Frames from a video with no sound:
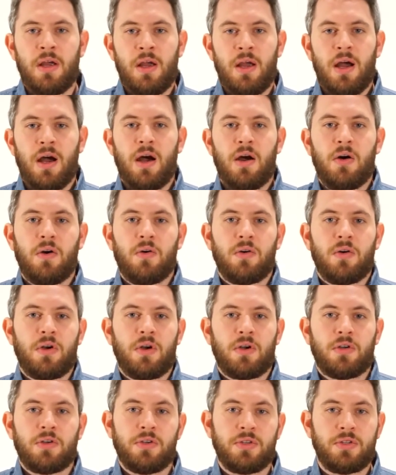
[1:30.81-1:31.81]
how
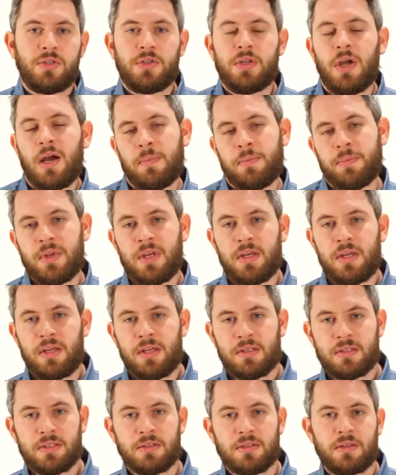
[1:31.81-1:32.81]
good the uptake
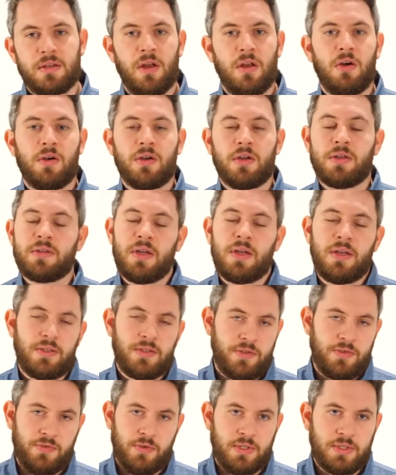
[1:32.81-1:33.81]
is, and how long it takes,
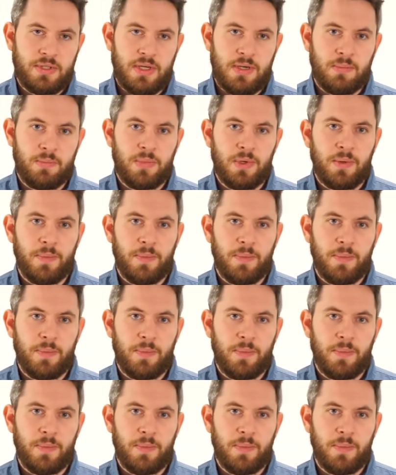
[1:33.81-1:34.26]
for example.